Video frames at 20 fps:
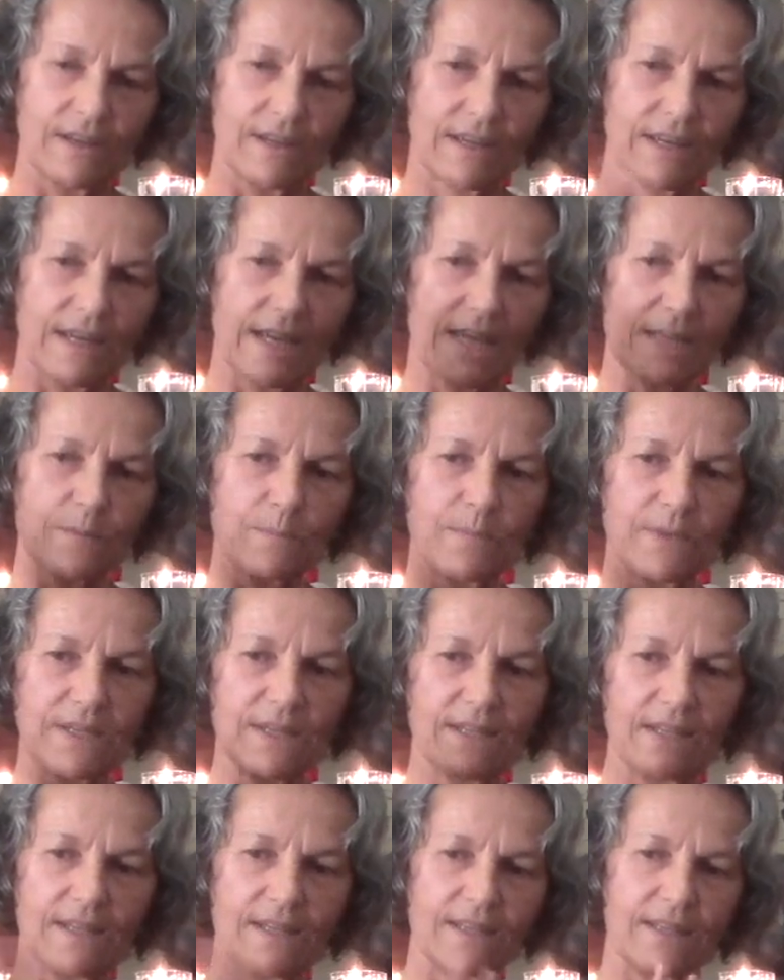had
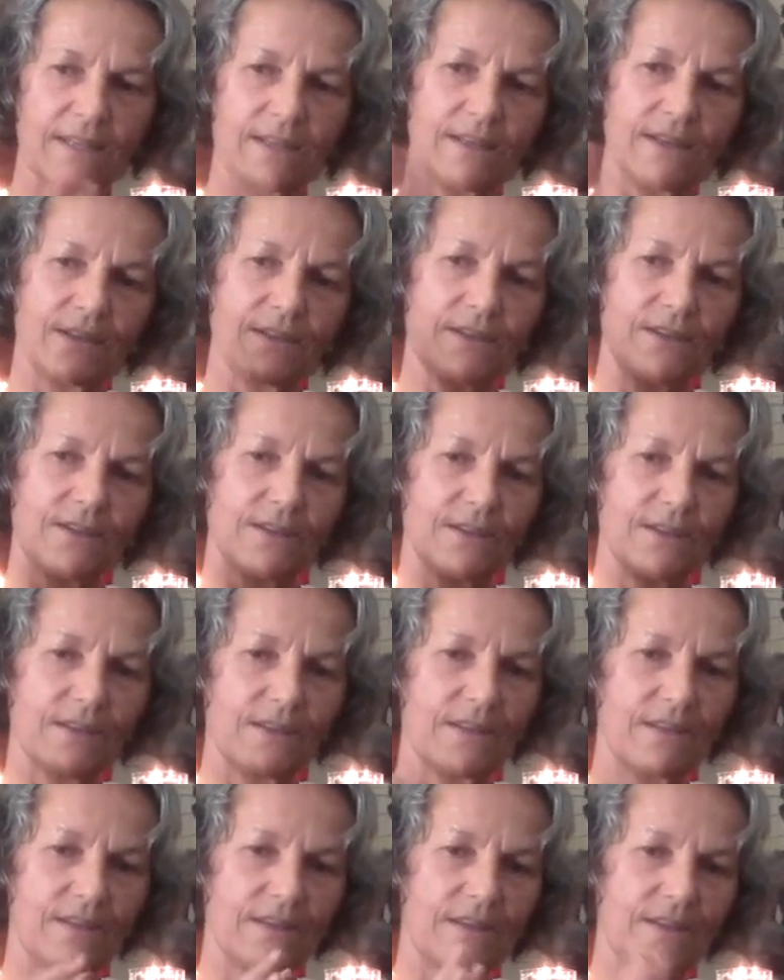been in the,
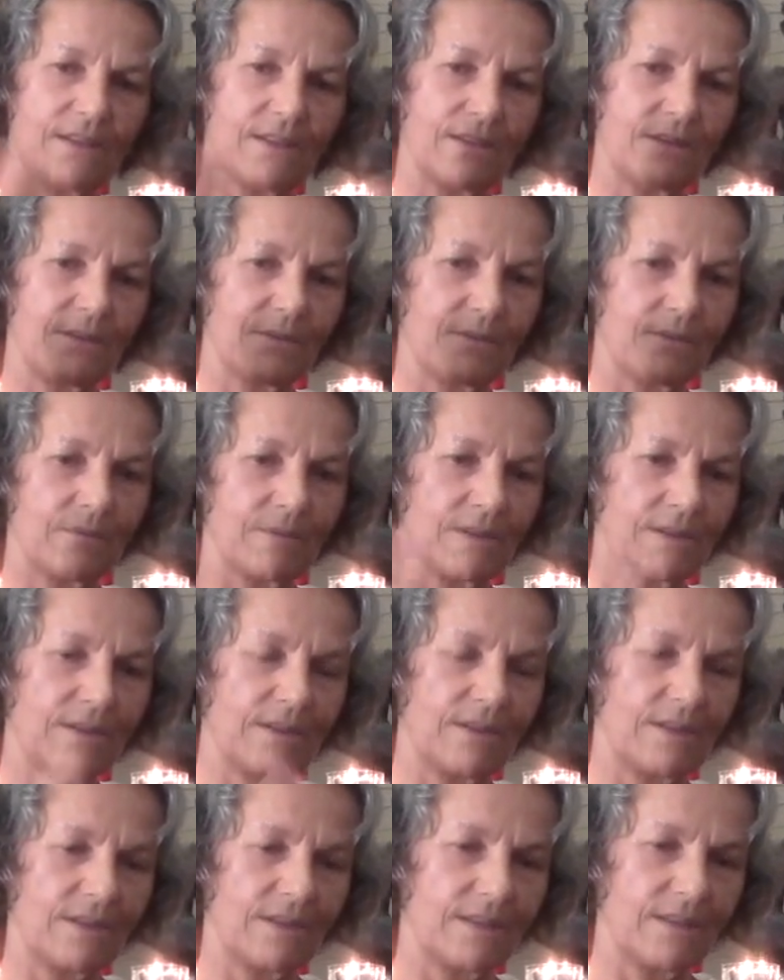in,
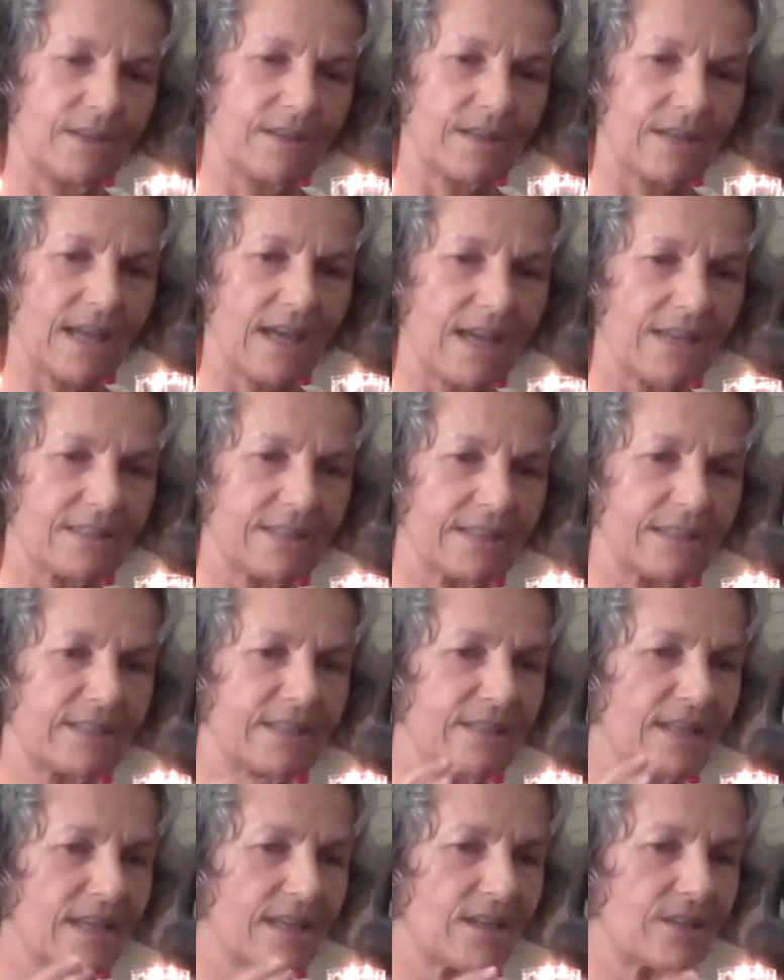the, in the Catholic
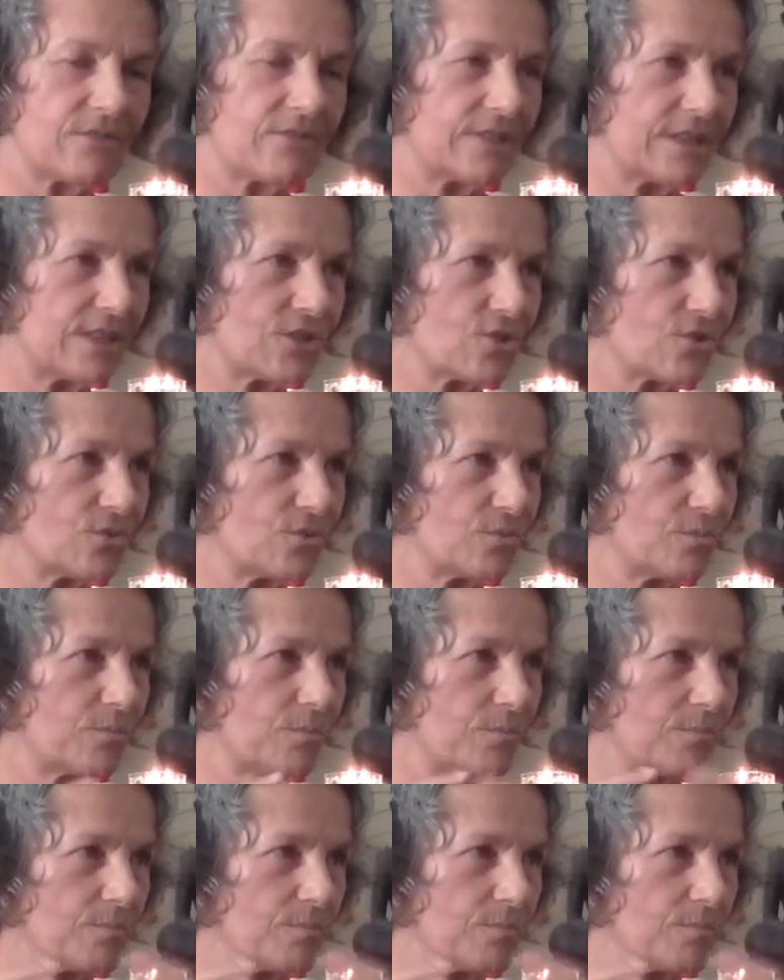nunnery to